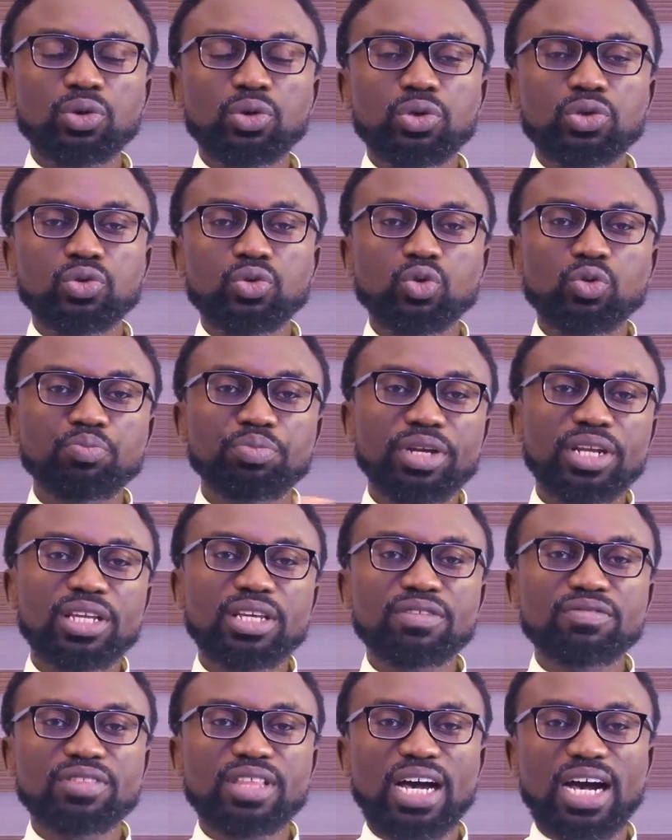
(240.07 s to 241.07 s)
those who
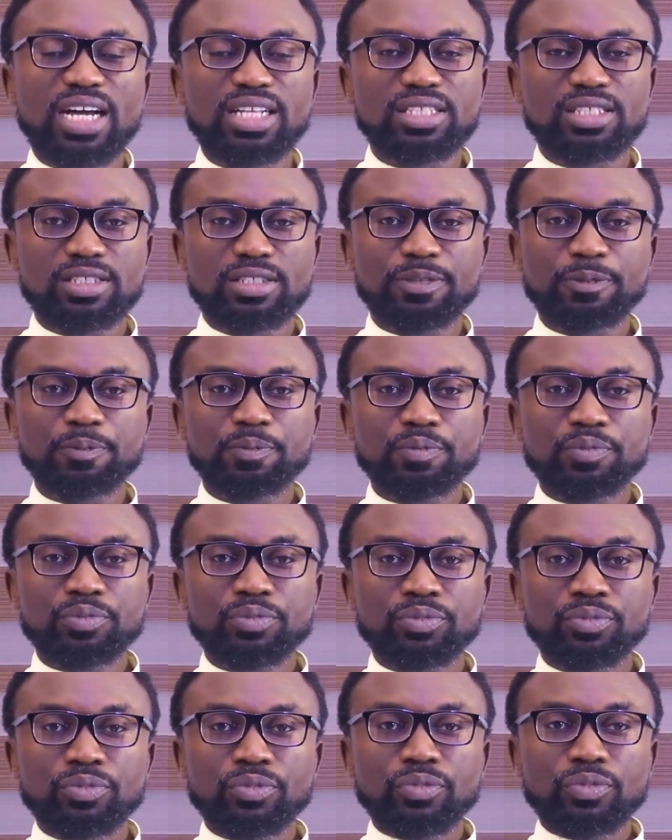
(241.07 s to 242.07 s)
believe that
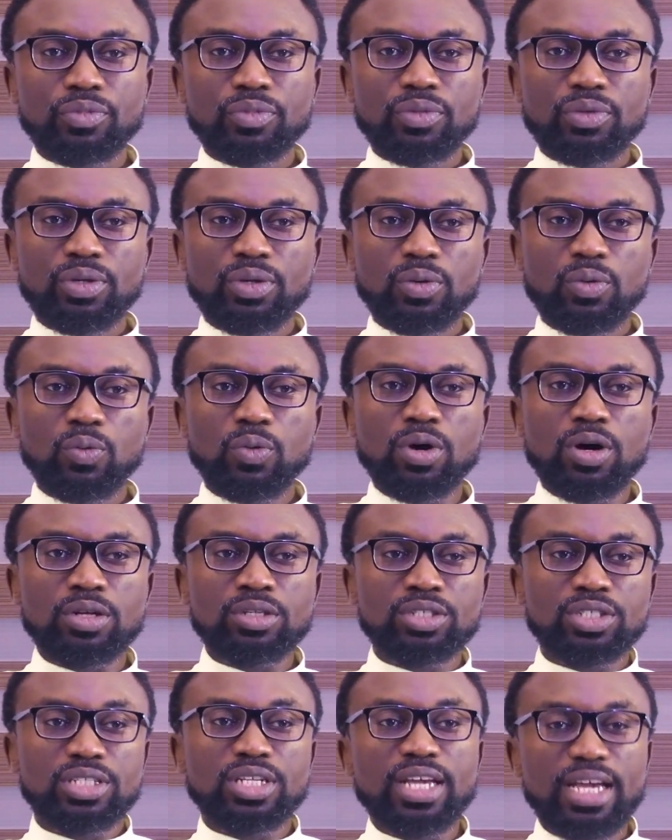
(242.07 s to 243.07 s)

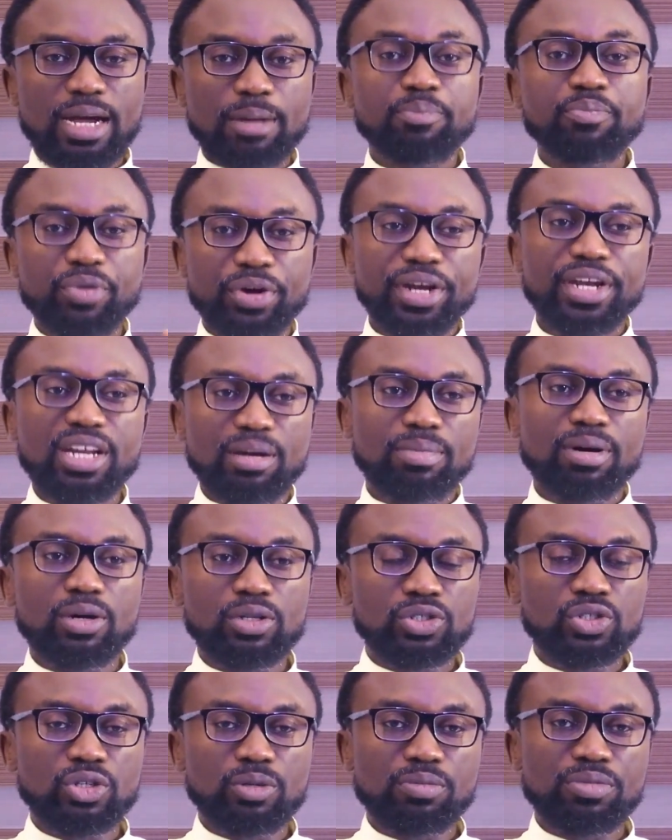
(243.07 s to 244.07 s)
once they are praying
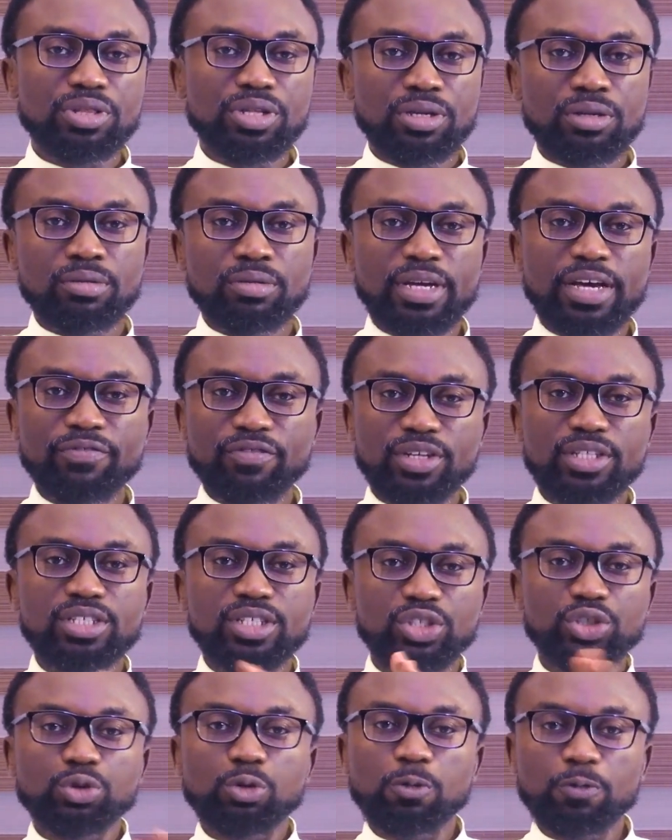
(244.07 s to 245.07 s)
about something,
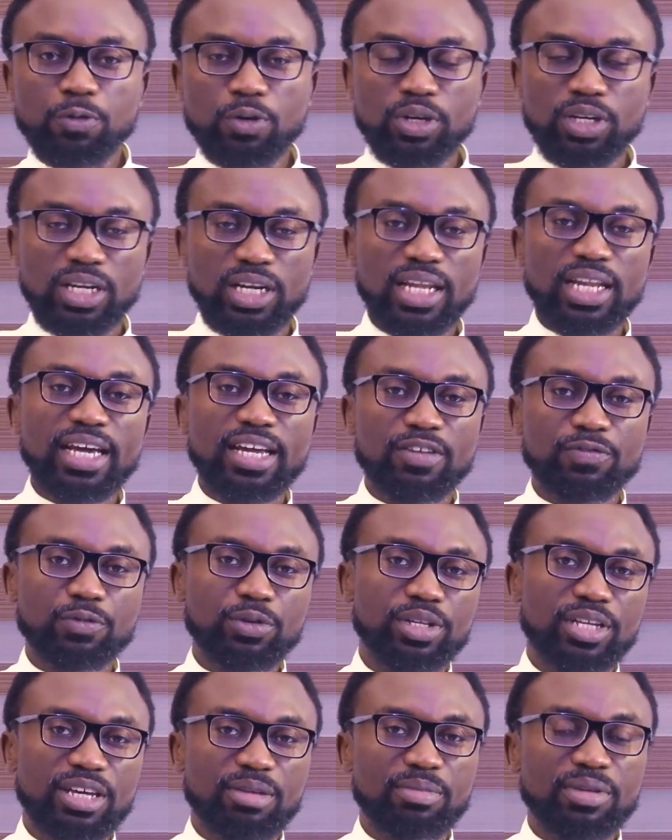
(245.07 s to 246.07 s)
everything should fall in line
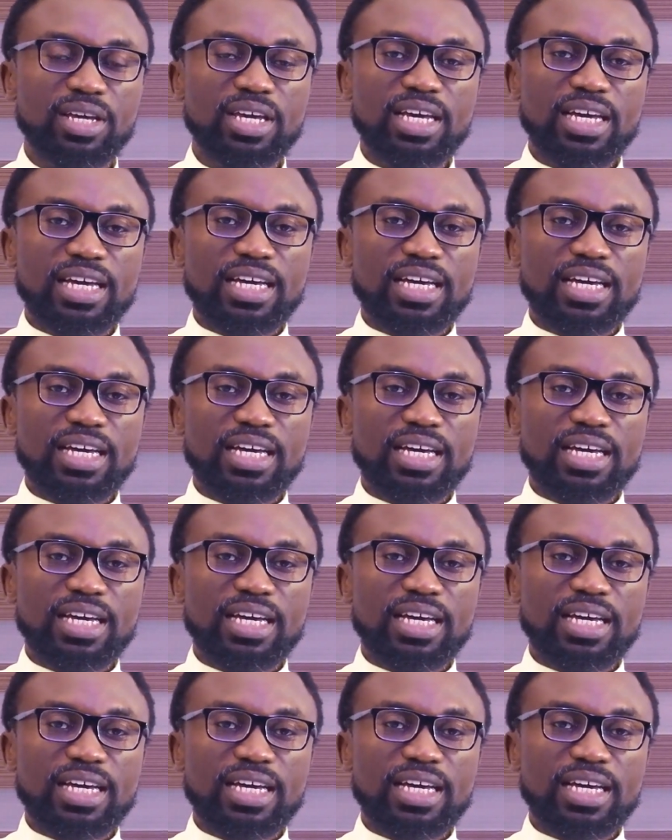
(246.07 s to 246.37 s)
for them.